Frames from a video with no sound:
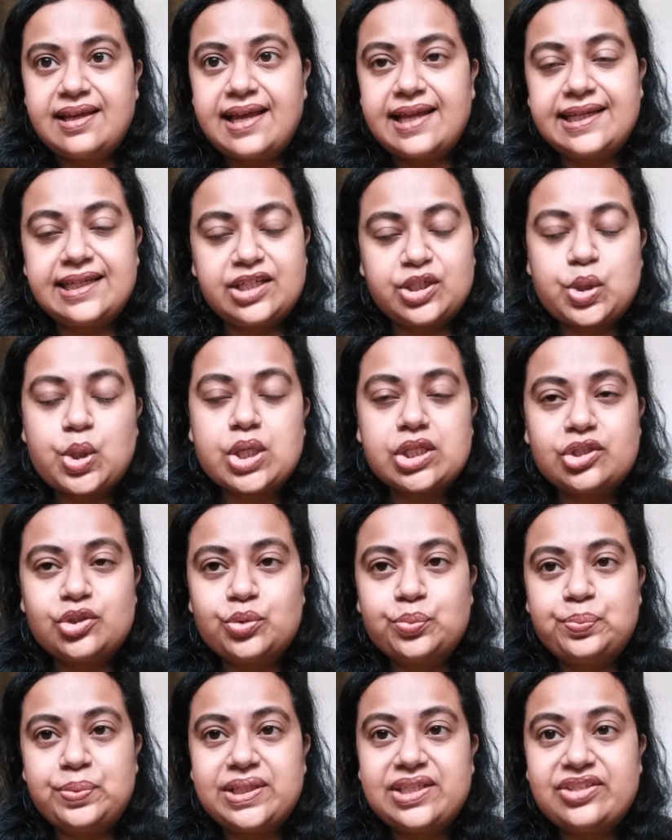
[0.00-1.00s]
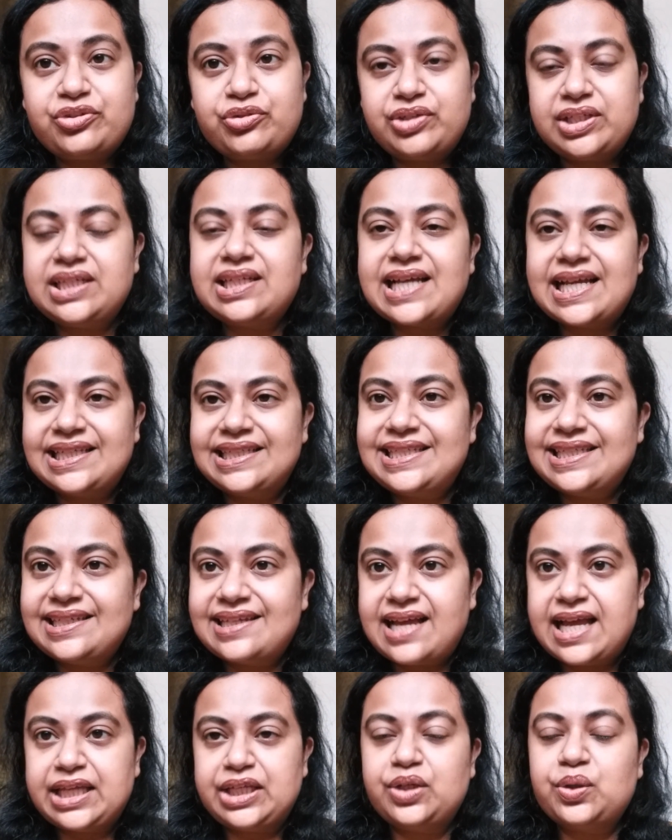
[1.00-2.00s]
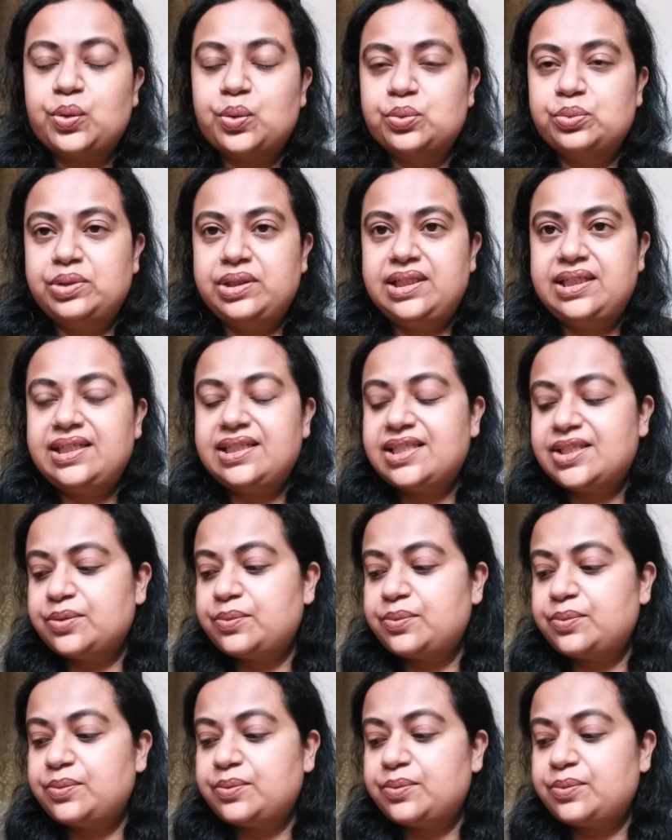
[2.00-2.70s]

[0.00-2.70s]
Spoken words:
and it costs rupees 399 only.